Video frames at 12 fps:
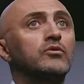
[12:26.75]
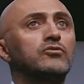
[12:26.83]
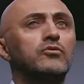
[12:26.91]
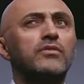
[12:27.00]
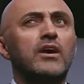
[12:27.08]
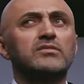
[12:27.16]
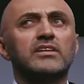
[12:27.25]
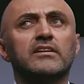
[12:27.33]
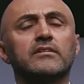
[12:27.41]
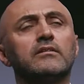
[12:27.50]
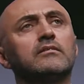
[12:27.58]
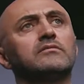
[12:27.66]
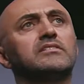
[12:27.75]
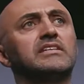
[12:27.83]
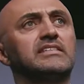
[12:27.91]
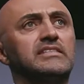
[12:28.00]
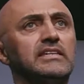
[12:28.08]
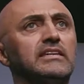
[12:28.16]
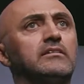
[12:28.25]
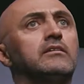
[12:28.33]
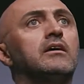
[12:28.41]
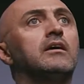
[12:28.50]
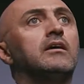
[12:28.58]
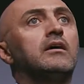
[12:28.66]
in 2016,
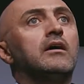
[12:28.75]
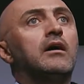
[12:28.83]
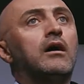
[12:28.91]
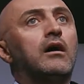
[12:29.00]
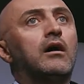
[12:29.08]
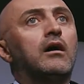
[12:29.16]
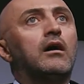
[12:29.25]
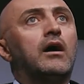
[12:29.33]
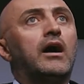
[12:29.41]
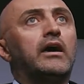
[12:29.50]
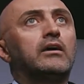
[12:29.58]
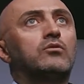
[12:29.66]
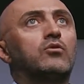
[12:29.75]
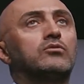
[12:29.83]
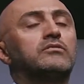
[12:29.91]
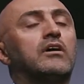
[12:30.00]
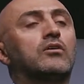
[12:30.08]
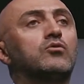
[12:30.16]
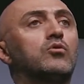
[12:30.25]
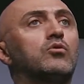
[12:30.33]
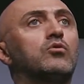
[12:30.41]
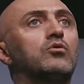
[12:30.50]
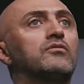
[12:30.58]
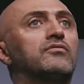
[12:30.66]
I got a
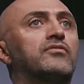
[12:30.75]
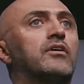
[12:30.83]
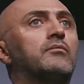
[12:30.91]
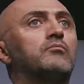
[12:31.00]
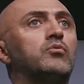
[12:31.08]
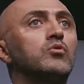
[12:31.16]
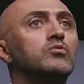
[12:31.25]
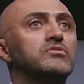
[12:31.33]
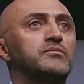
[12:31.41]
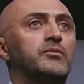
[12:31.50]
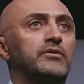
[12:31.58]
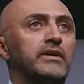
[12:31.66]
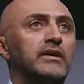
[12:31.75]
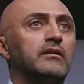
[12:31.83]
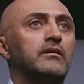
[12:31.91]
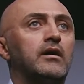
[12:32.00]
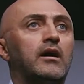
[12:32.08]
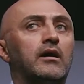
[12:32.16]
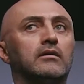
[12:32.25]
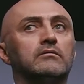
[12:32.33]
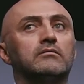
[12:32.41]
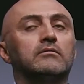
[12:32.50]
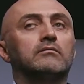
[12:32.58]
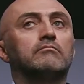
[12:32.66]
call from Bloomsbury,
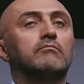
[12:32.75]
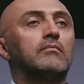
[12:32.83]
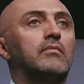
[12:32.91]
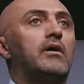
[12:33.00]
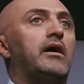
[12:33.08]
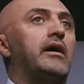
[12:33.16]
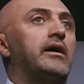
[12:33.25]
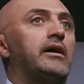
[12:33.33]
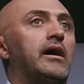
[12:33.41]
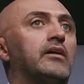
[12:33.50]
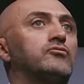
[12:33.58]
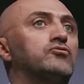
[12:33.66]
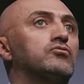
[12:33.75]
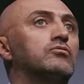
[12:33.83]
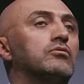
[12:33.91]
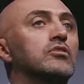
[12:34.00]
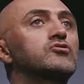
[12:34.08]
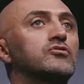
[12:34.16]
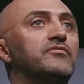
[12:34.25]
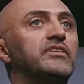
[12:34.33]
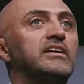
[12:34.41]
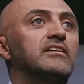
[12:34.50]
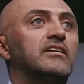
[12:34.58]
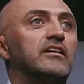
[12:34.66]
and I do lots of
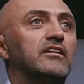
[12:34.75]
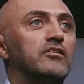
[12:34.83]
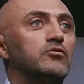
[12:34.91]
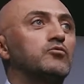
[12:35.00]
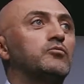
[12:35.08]
reading, and I know